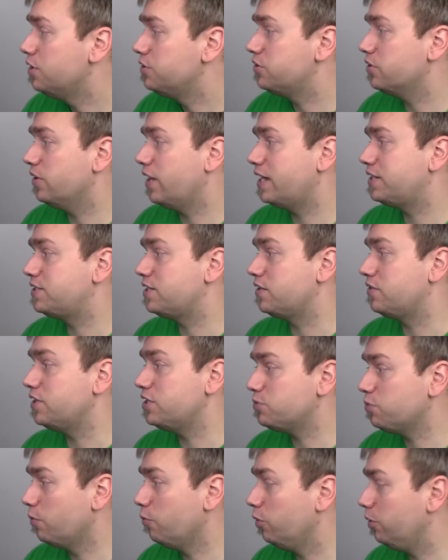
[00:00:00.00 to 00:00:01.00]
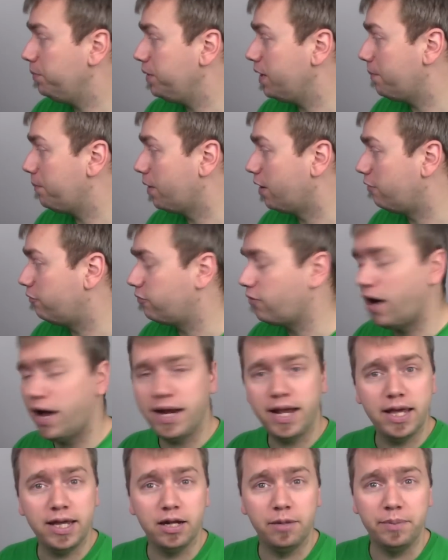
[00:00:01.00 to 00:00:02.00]
So that's it. This one will be up on
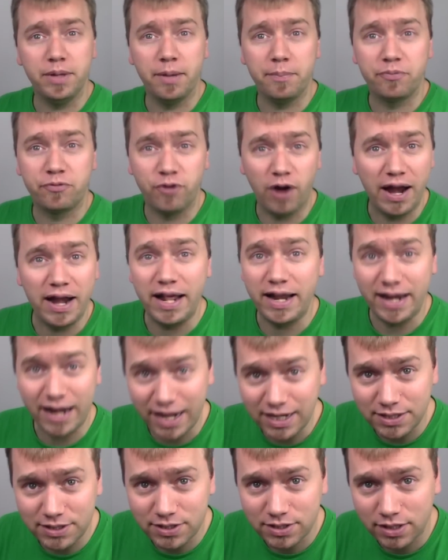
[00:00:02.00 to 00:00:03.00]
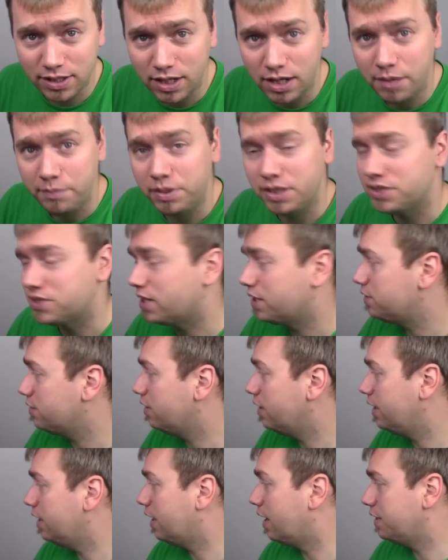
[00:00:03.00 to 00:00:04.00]
Friday. It'll be up Friday night, because
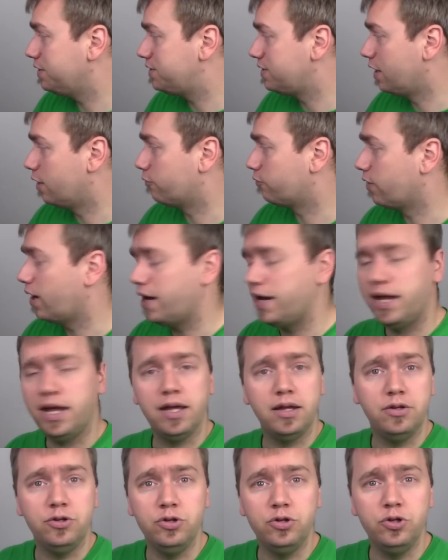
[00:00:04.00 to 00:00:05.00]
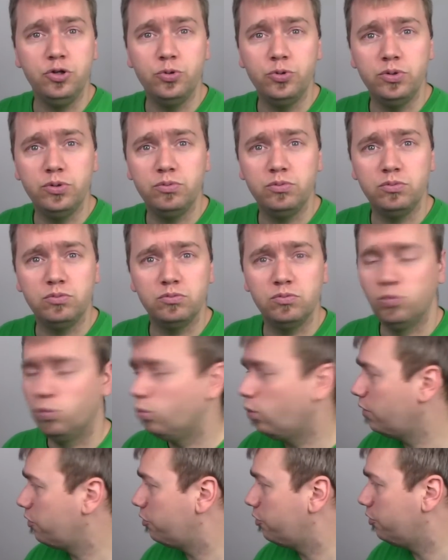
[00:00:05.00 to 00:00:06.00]
it's now Friday noon,
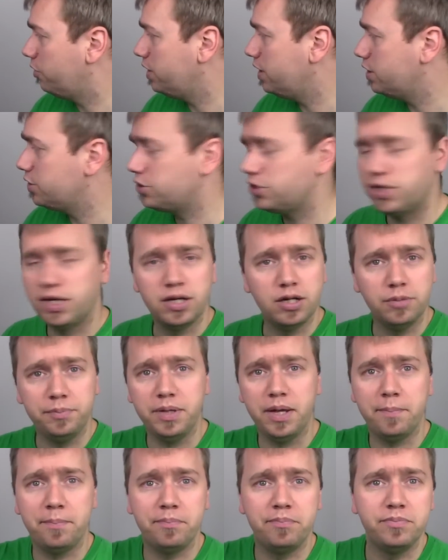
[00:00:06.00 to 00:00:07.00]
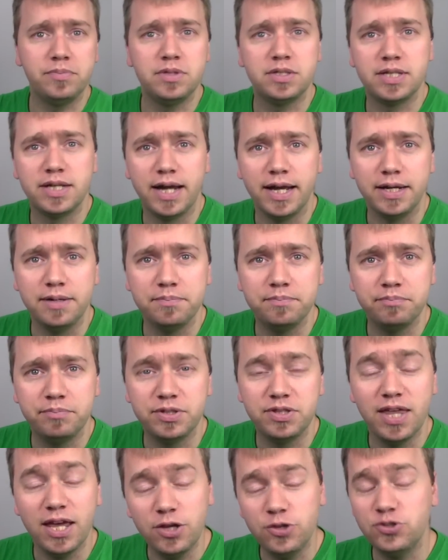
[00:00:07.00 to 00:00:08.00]
1:30ish, and it'll be up tonight.
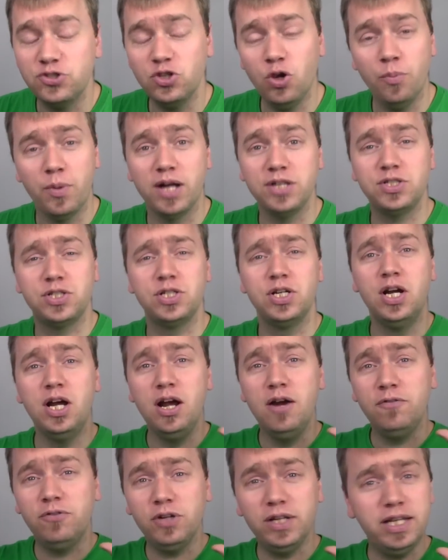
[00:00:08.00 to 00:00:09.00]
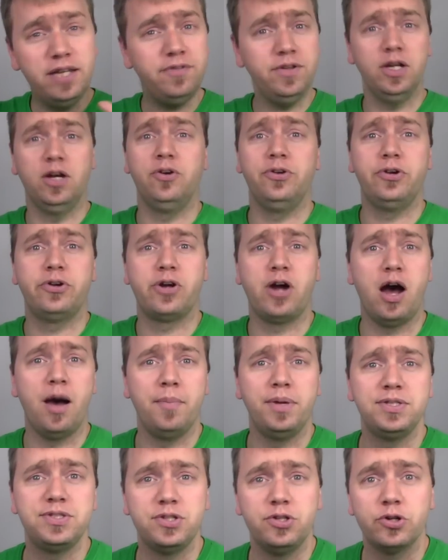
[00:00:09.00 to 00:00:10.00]
But thank you so much for leaving all your
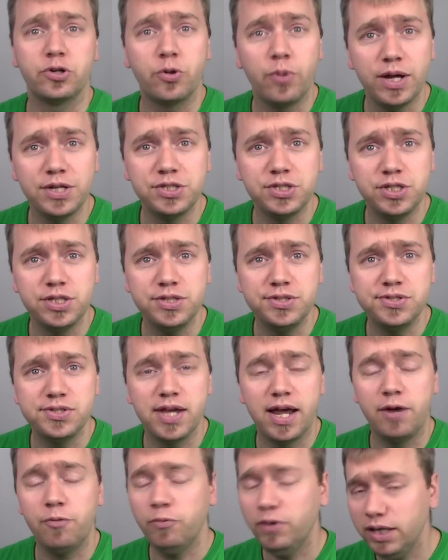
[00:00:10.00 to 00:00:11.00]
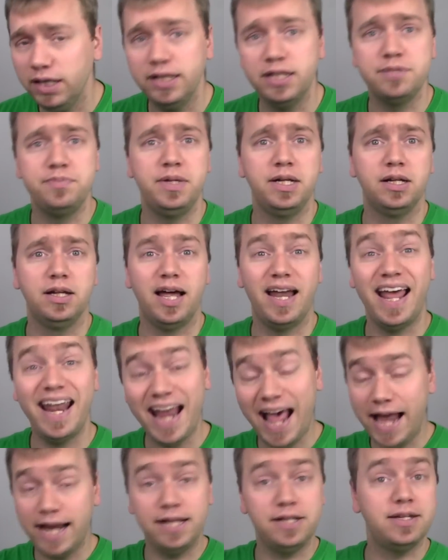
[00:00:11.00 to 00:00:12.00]
comments and your questions, and it really does mean a lot.
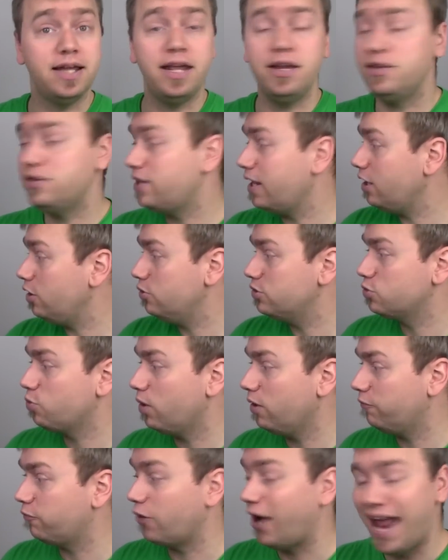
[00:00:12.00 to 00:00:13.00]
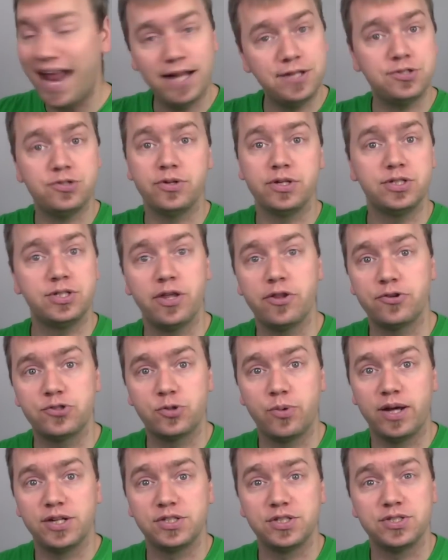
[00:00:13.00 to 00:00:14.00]
And thank you as well for answering each other's
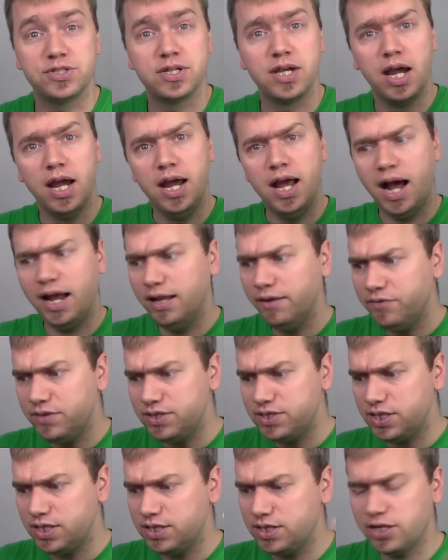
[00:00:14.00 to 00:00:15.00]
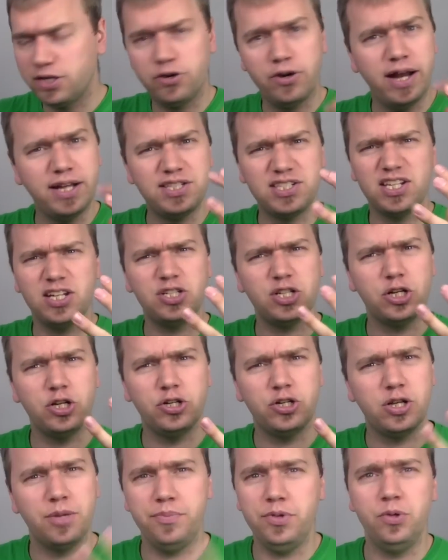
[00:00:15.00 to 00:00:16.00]
questions. I love these things. It creates such a
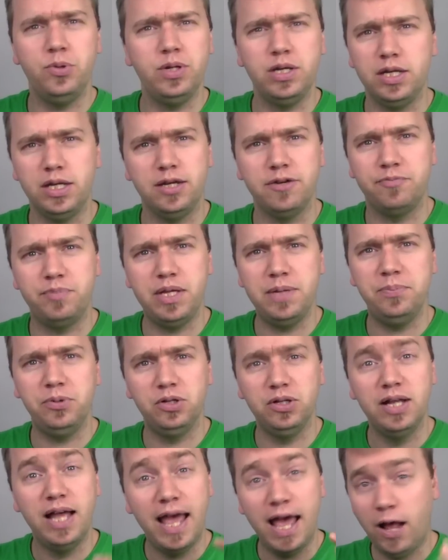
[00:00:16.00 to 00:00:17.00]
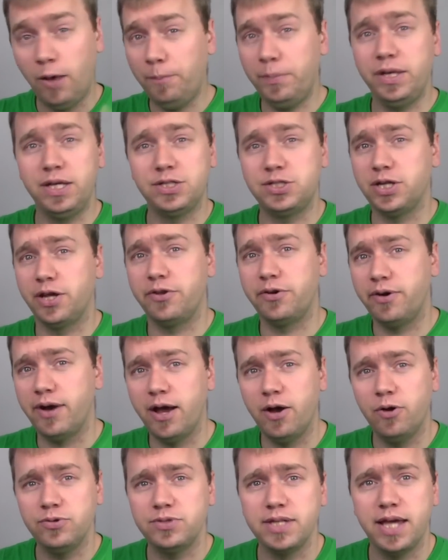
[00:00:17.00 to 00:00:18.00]
good community of people helping each other
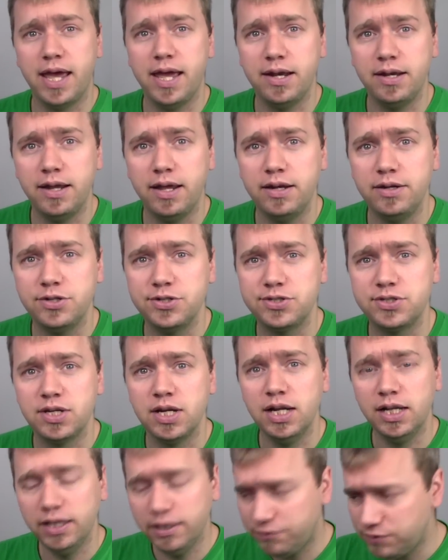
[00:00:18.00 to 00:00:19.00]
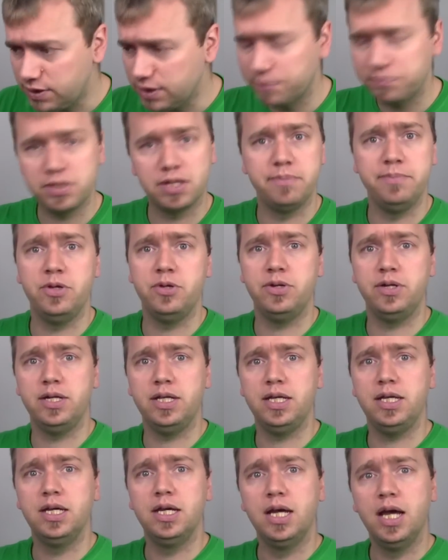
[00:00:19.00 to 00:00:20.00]
out and just lifting up the
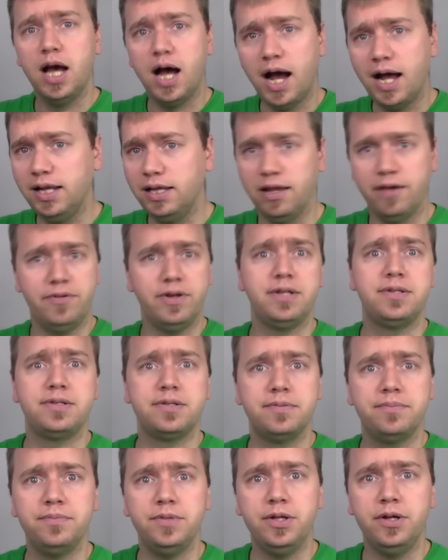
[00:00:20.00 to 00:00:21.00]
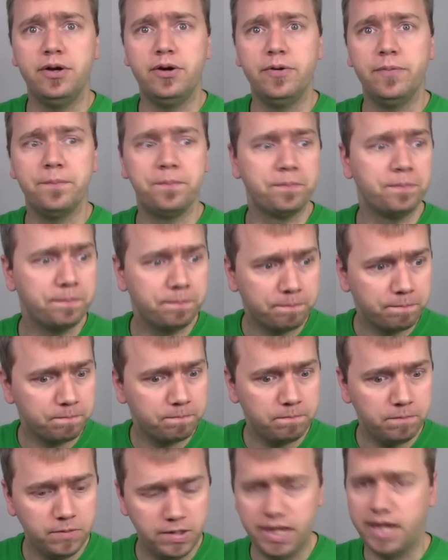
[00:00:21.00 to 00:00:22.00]
community. I love it, you know.
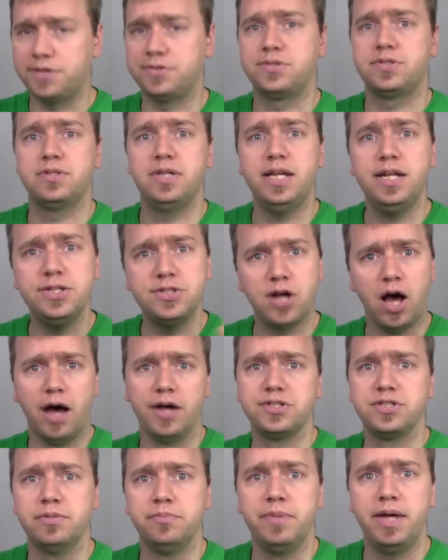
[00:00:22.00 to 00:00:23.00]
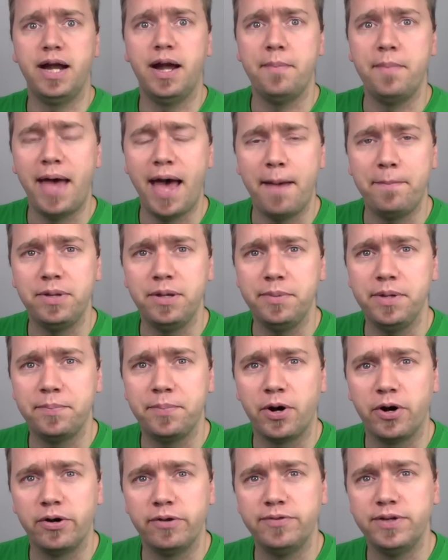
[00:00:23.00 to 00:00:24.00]
Yes, it is awesome, and I'm happy to be
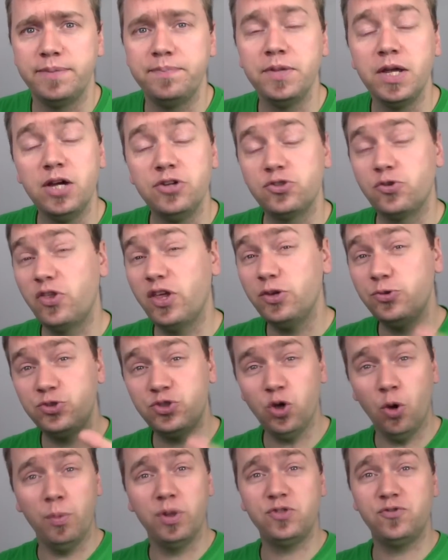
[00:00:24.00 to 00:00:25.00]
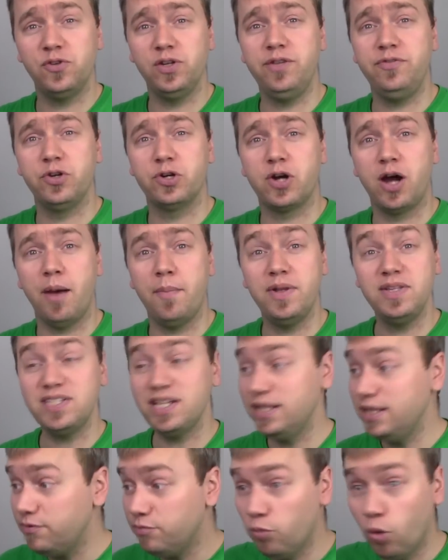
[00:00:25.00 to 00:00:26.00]
part of it. So thank you so much for leaving your comments,
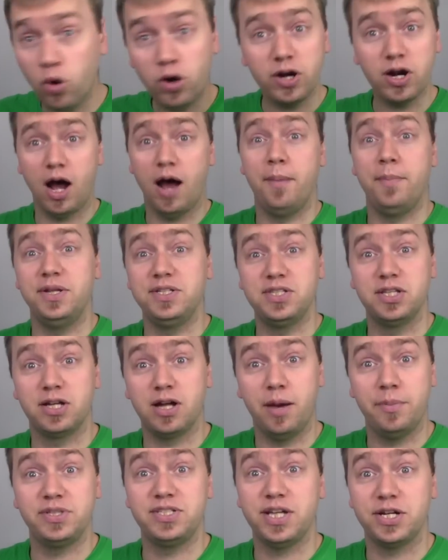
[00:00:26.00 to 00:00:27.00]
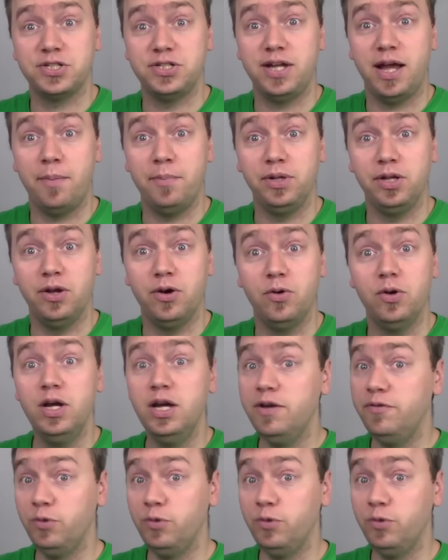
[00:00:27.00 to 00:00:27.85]
and leave more comments in the comment section down below.